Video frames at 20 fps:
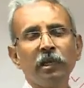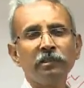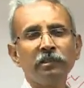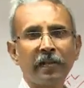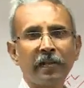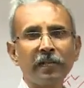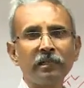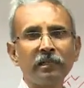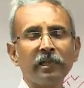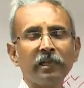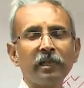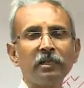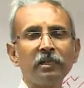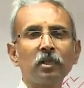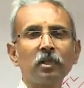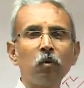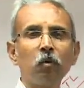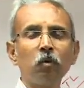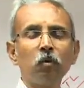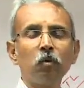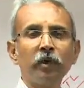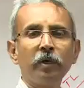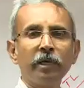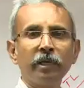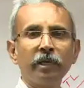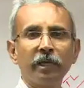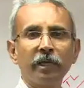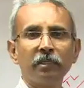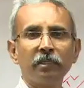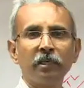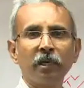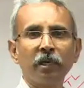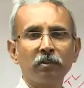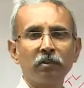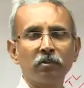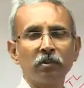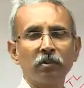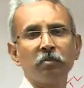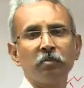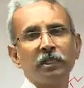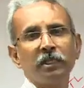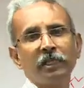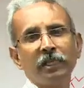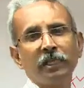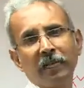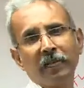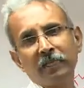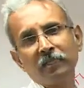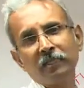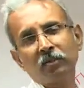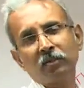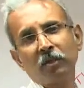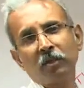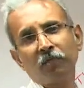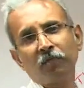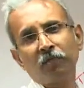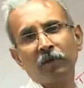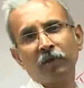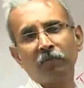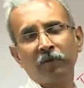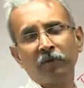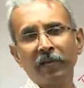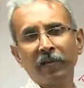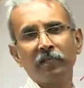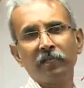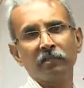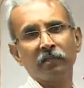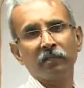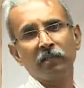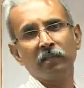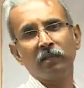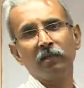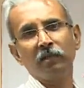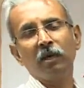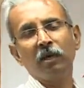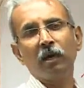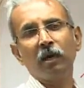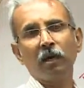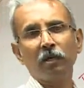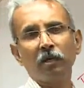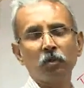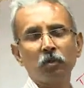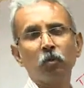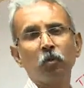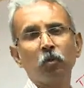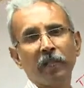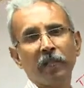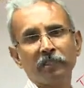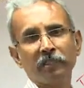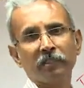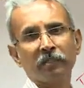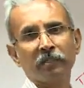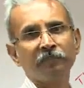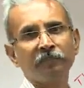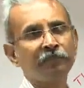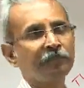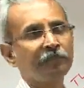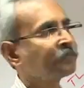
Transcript: In that case, how do I get the isometric lengths of various other true lengths?